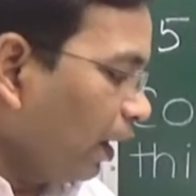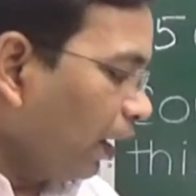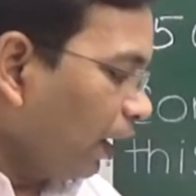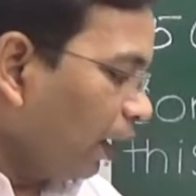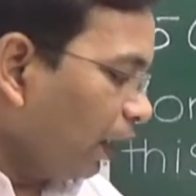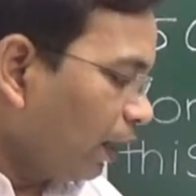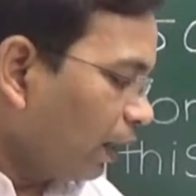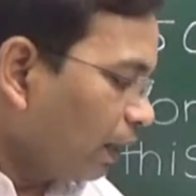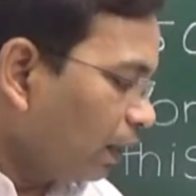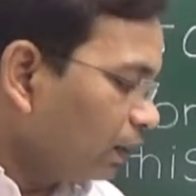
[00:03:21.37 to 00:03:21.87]

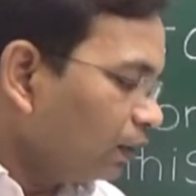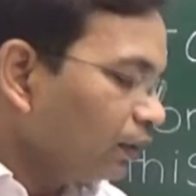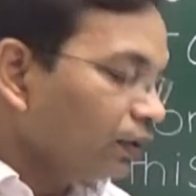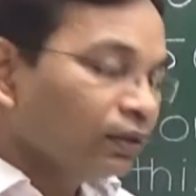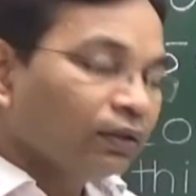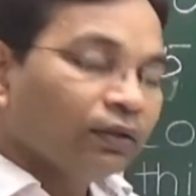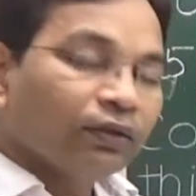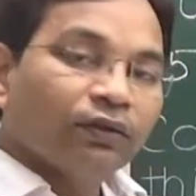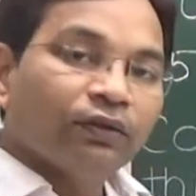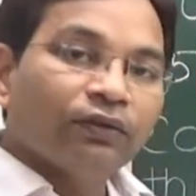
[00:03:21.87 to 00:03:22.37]

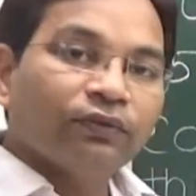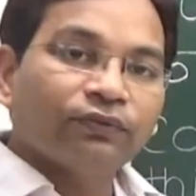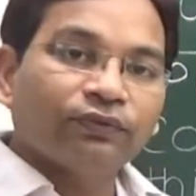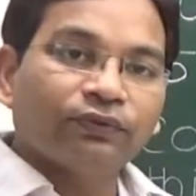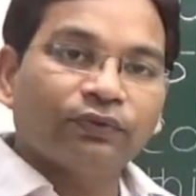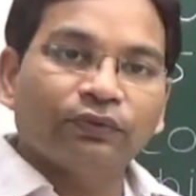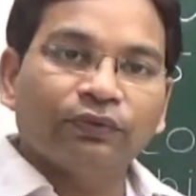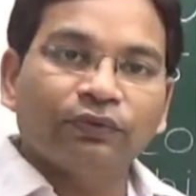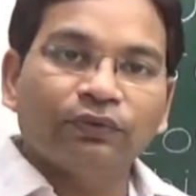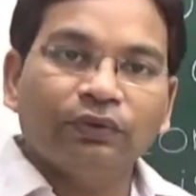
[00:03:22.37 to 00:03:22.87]
and
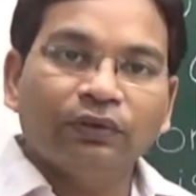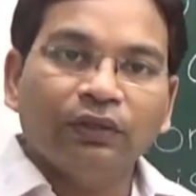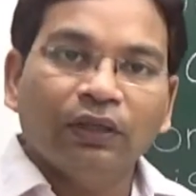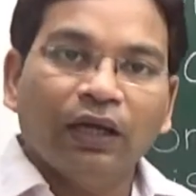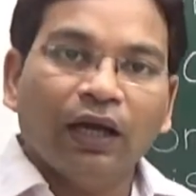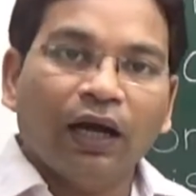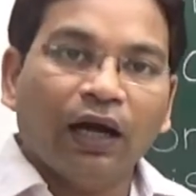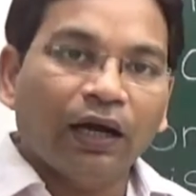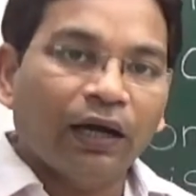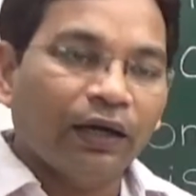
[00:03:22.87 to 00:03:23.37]
4
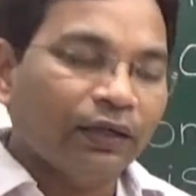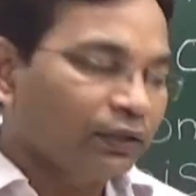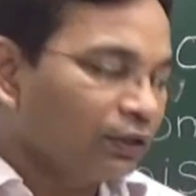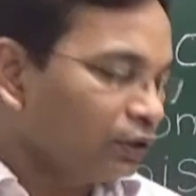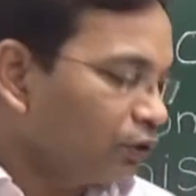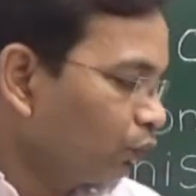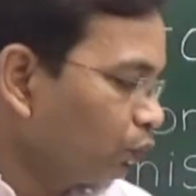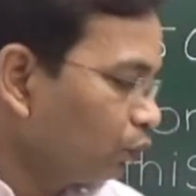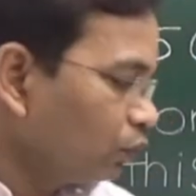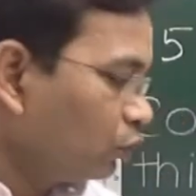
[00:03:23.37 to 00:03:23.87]
are
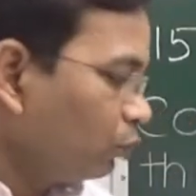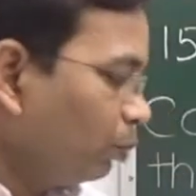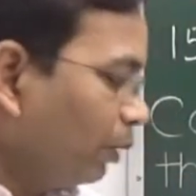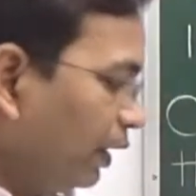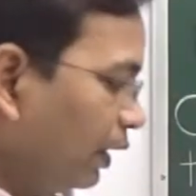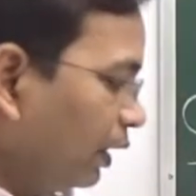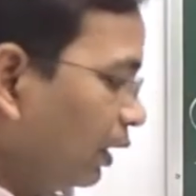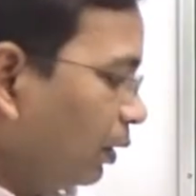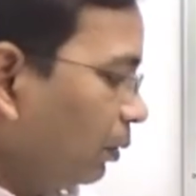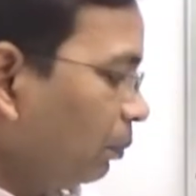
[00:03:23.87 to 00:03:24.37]
used
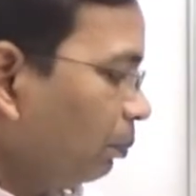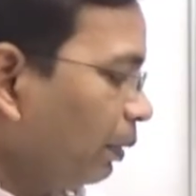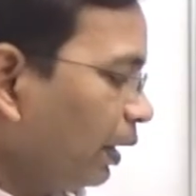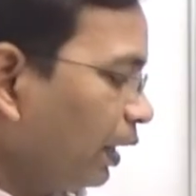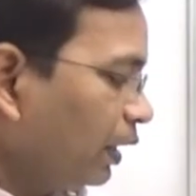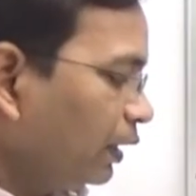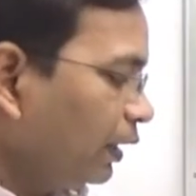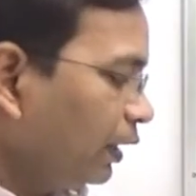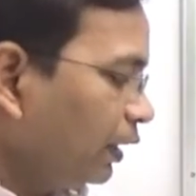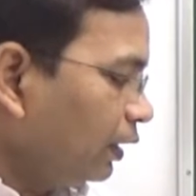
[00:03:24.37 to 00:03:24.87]
by
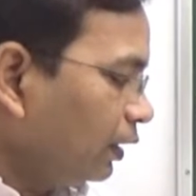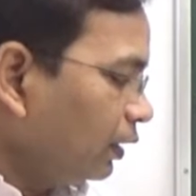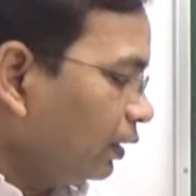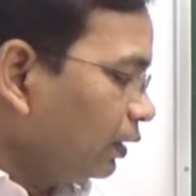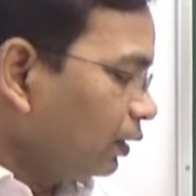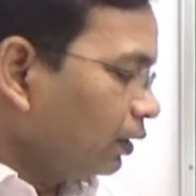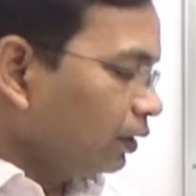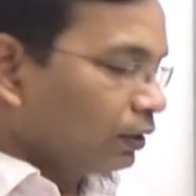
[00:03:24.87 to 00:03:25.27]
combining